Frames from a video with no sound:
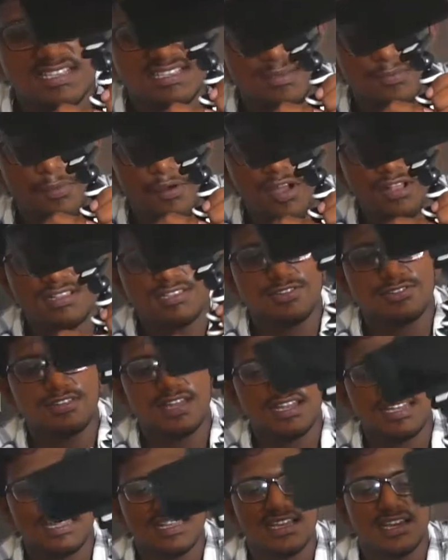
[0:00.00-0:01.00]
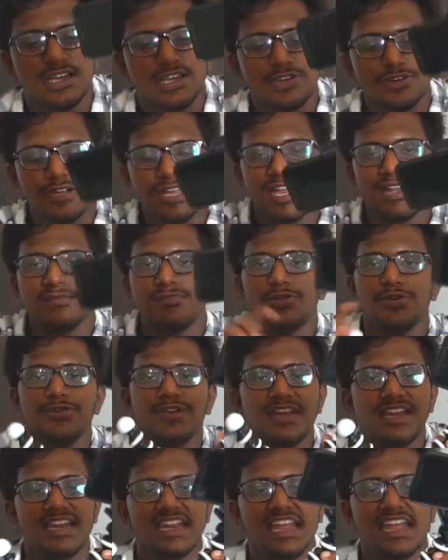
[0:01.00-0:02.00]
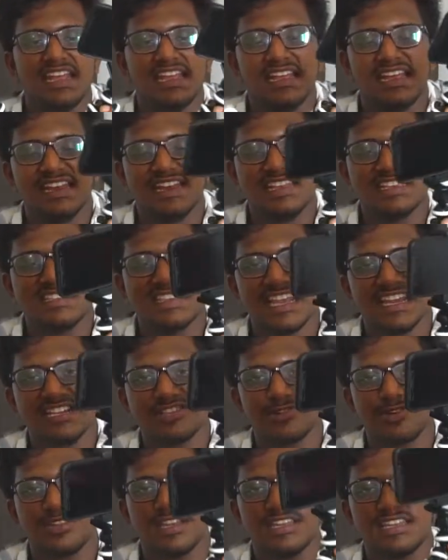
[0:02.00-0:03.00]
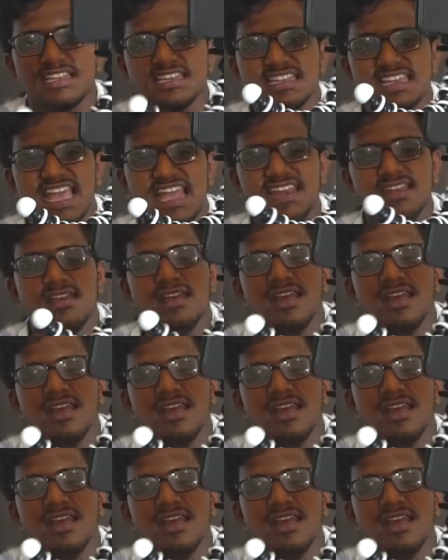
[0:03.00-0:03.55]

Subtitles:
a ball so that you can move it in any side so that it can